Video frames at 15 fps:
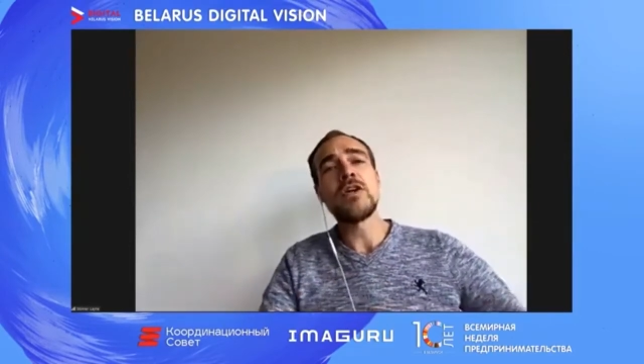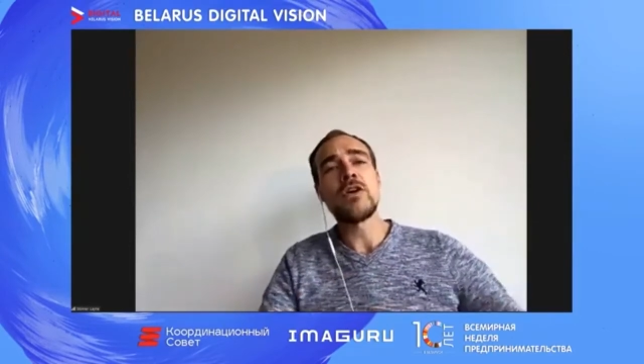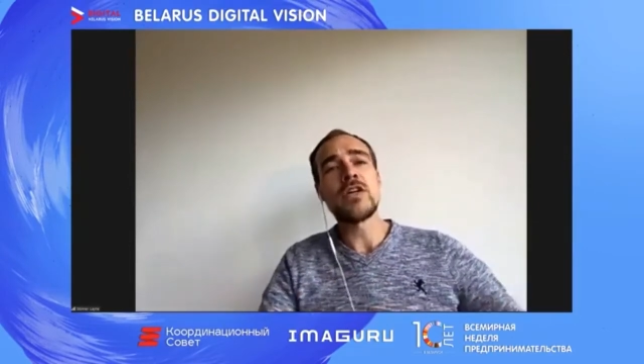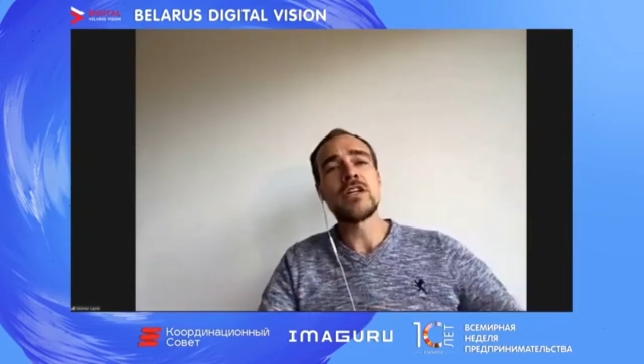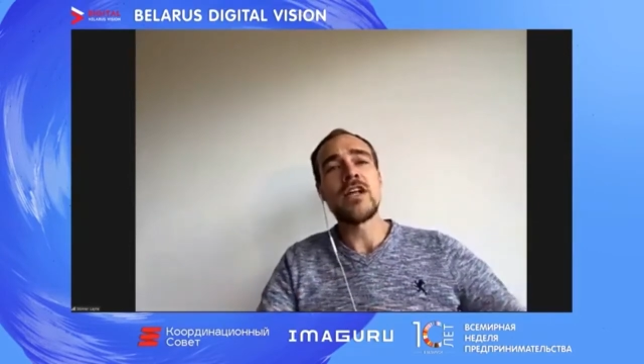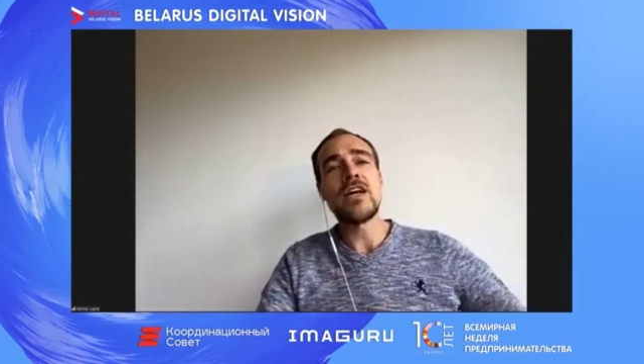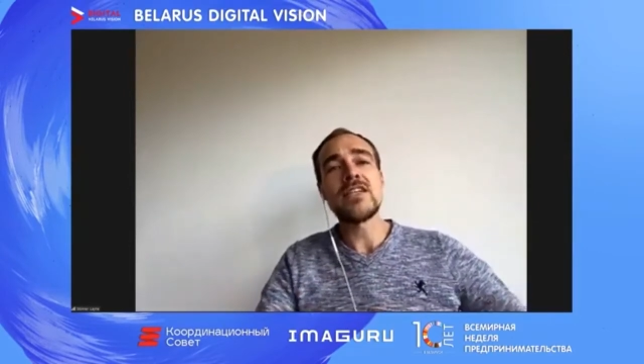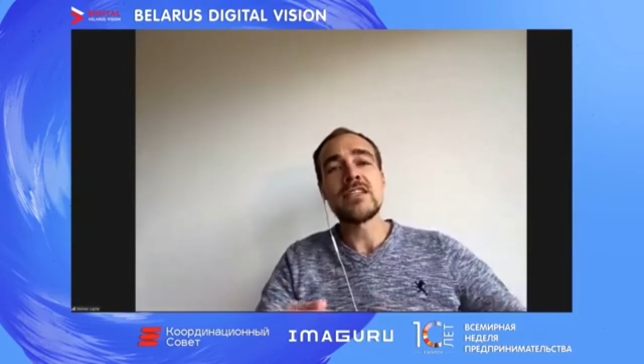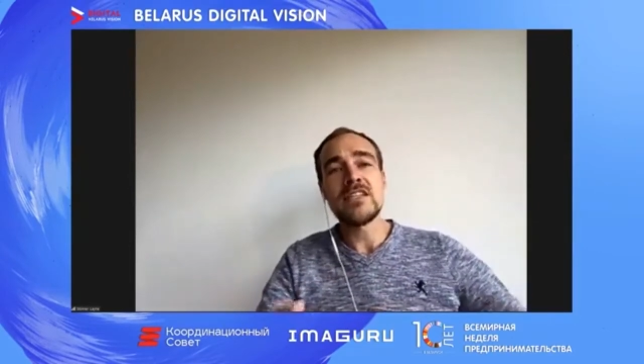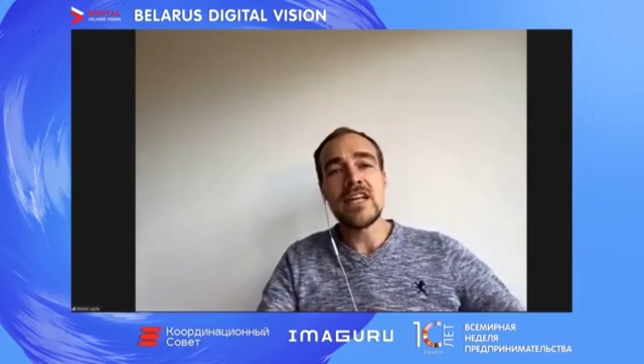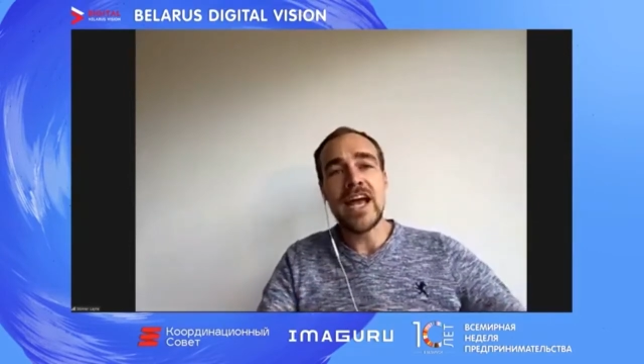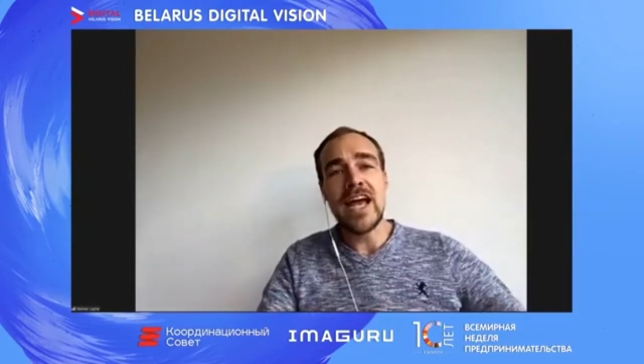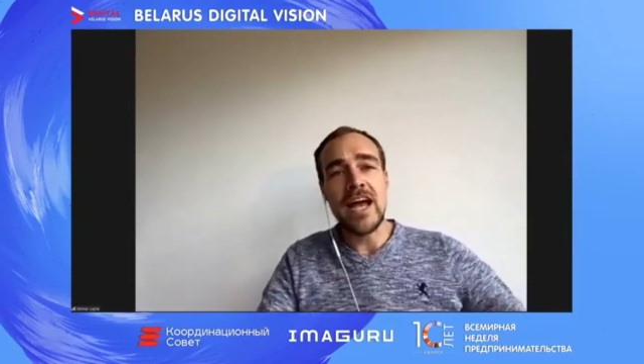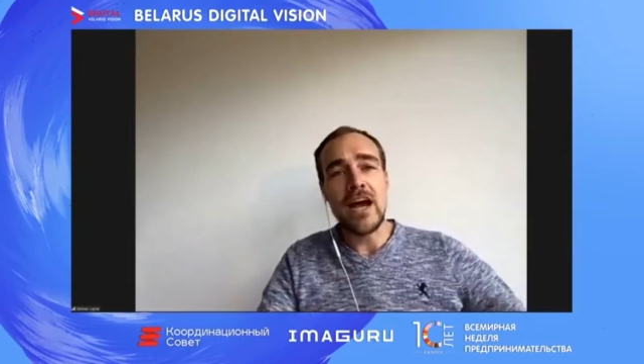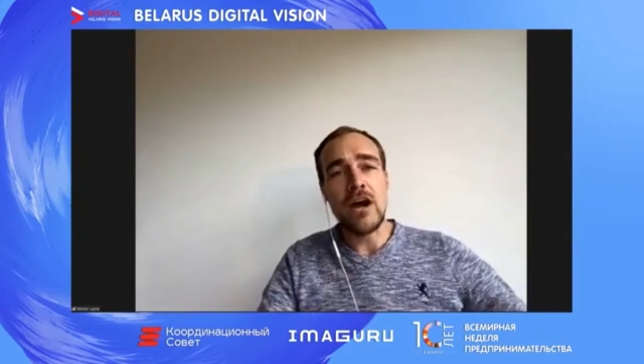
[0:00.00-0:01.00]
organized
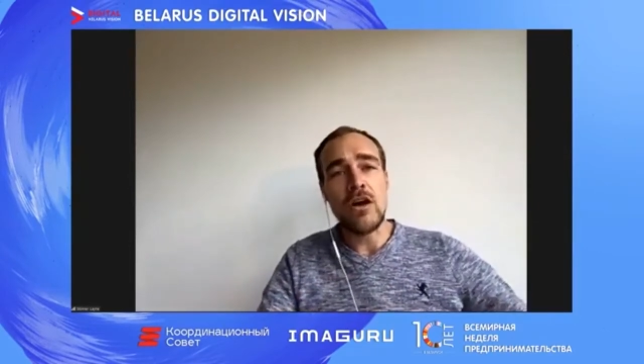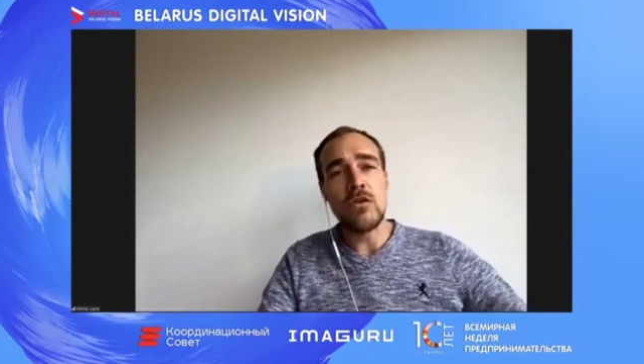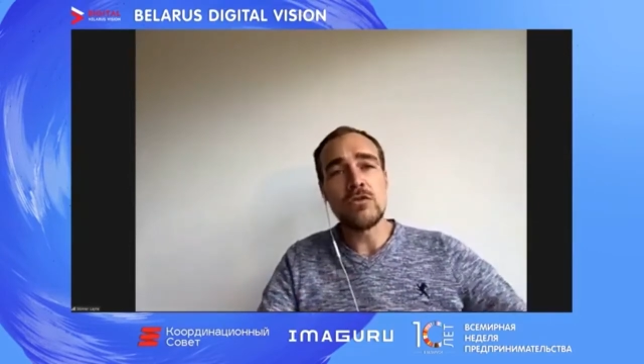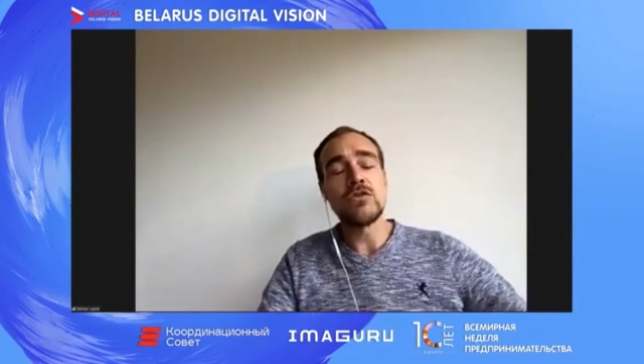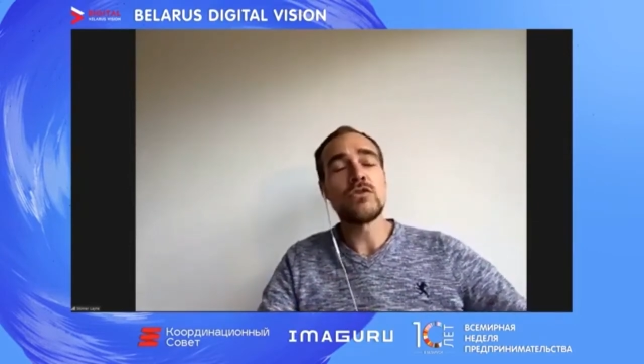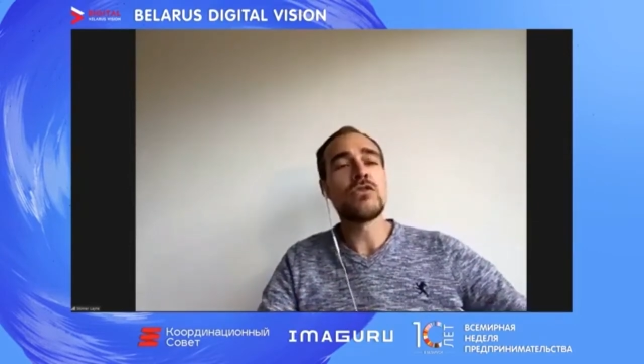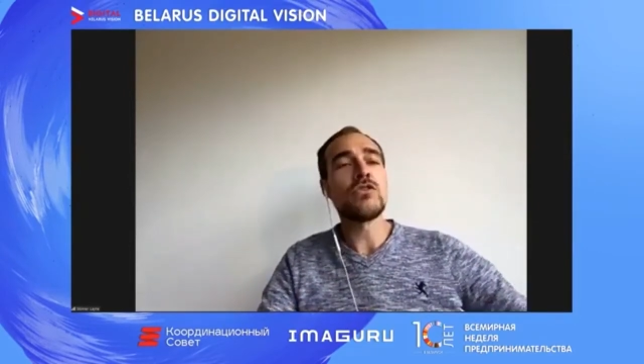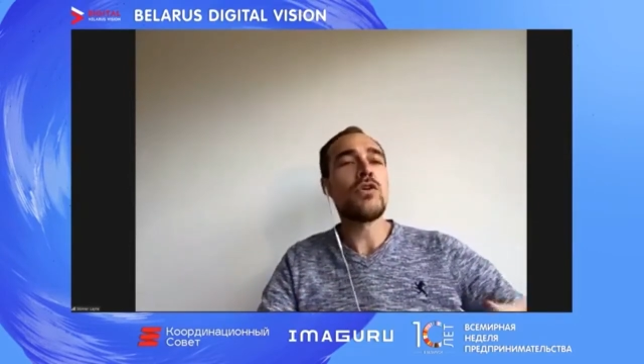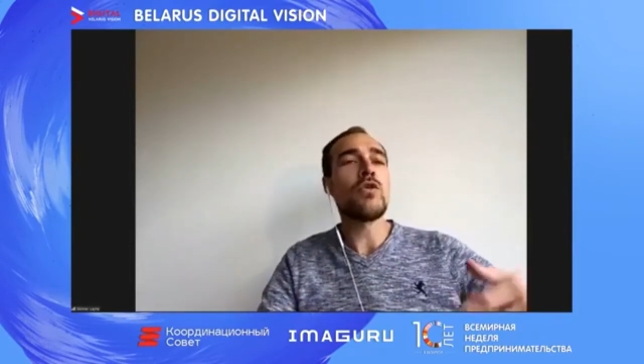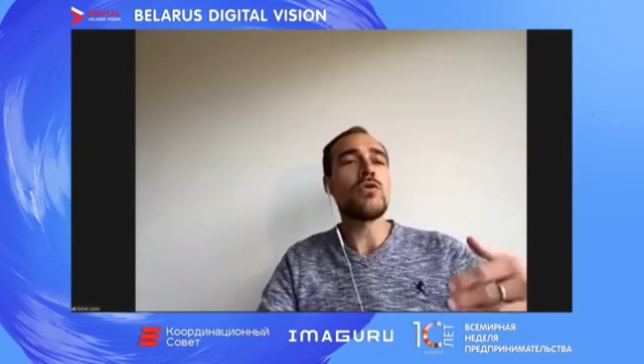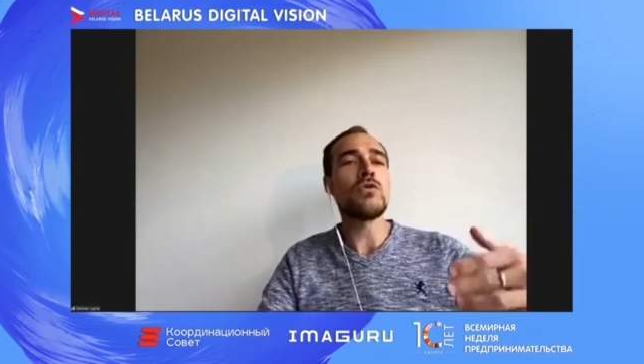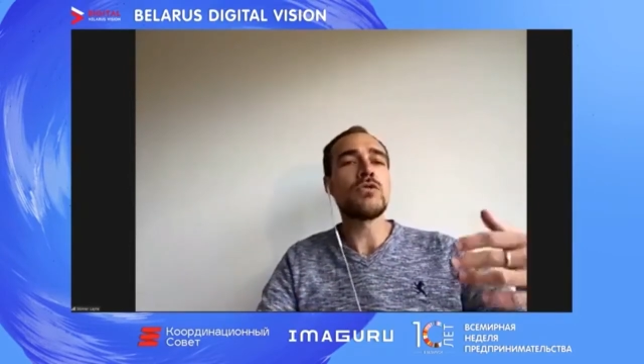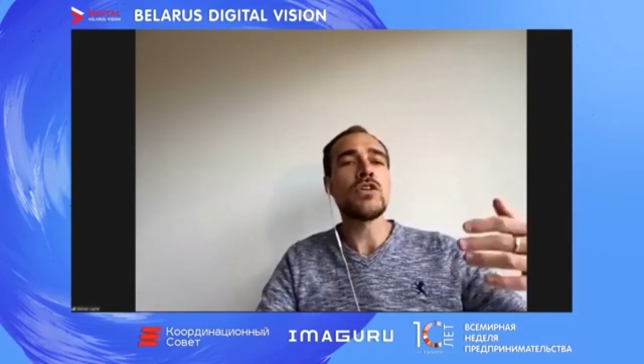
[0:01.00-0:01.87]
now. You could hold